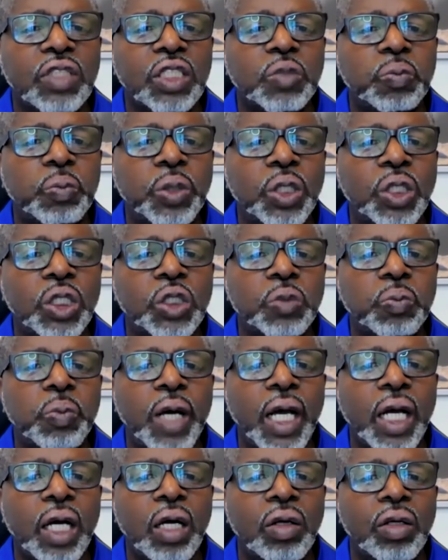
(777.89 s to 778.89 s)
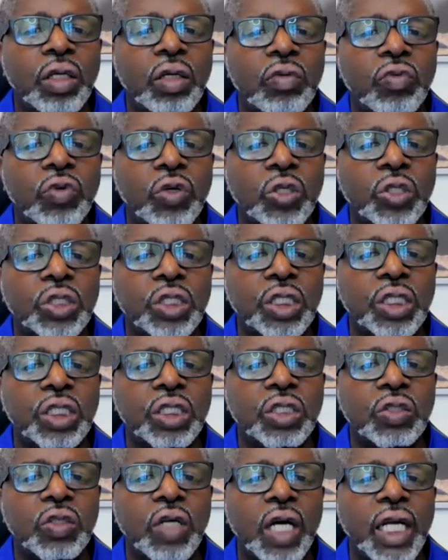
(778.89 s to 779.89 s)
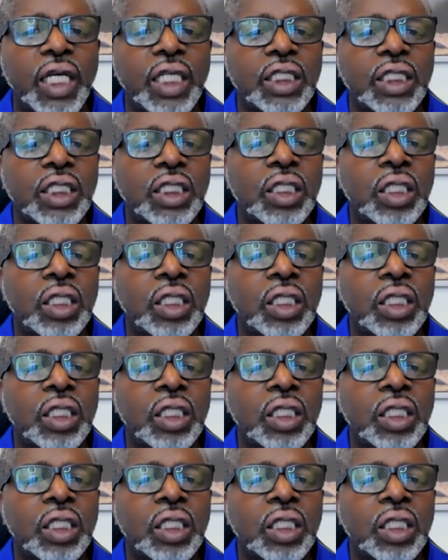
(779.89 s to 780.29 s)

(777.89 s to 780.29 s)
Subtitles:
pushback on diversity strategy,